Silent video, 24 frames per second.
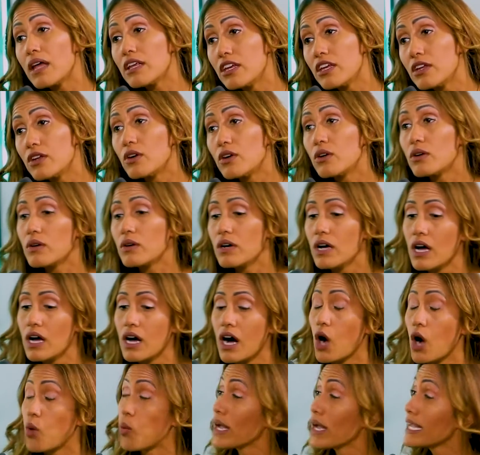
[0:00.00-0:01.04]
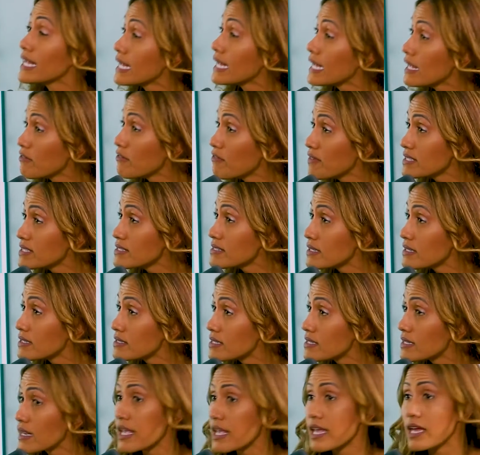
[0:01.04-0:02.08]
bought, a Waikiki Vista
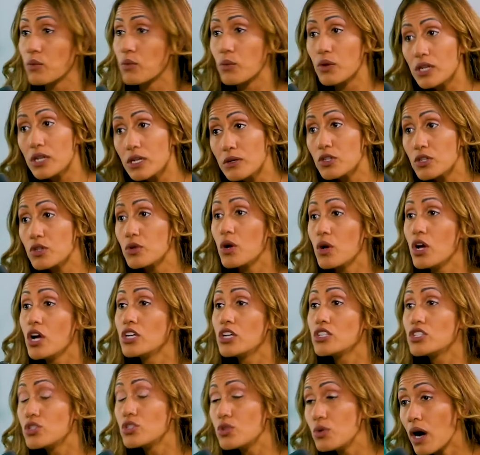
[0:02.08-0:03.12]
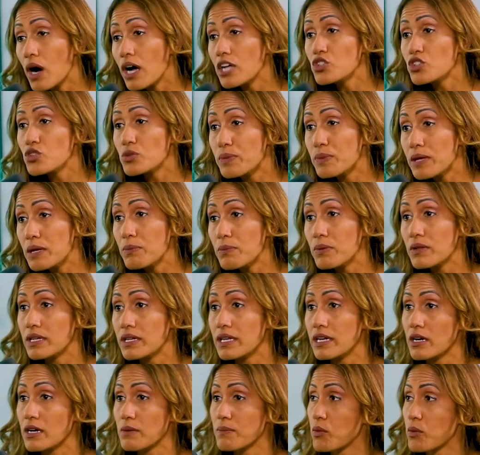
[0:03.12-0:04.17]
today, and we're going to do 200 people in
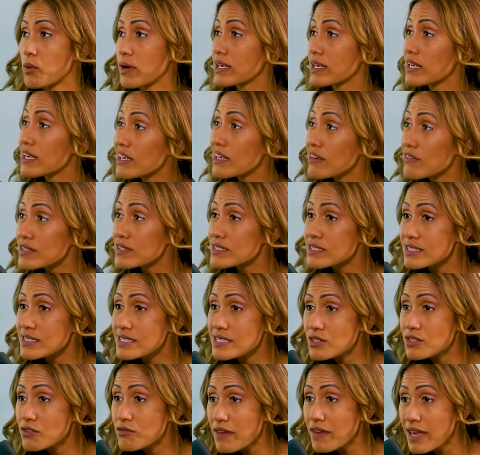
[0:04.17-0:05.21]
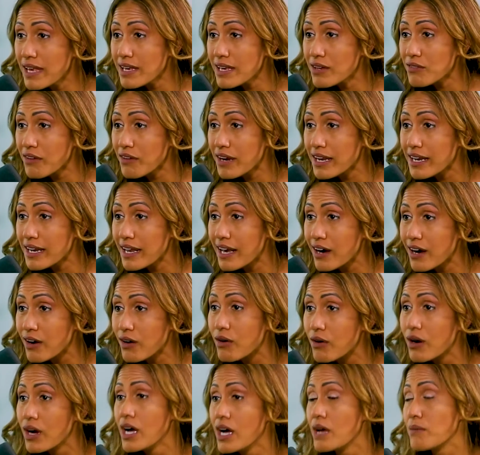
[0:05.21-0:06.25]
here, but Waikiki Vista is still vacant right
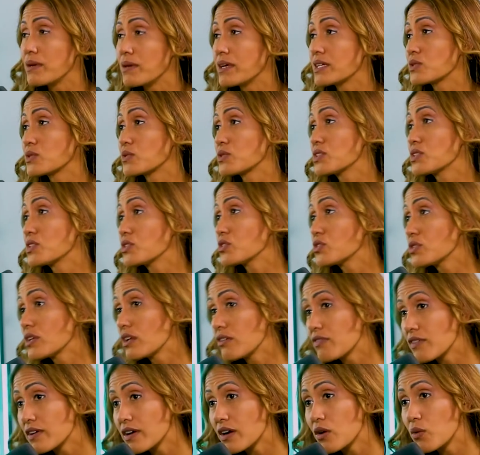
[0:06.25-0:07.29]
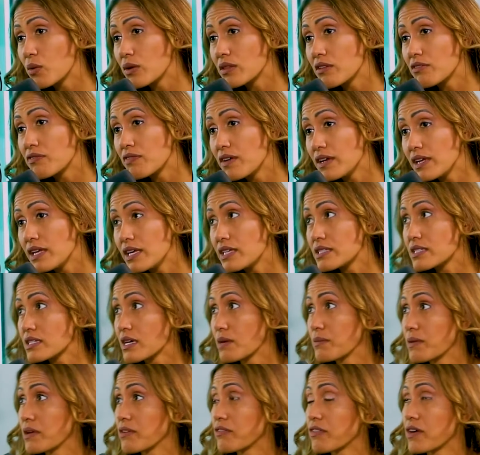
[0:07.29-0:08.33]
now because we're still trying to figure out where the funding is
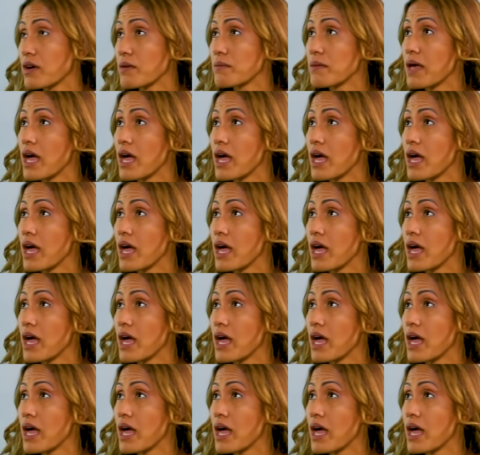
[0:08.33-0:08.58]
coming from.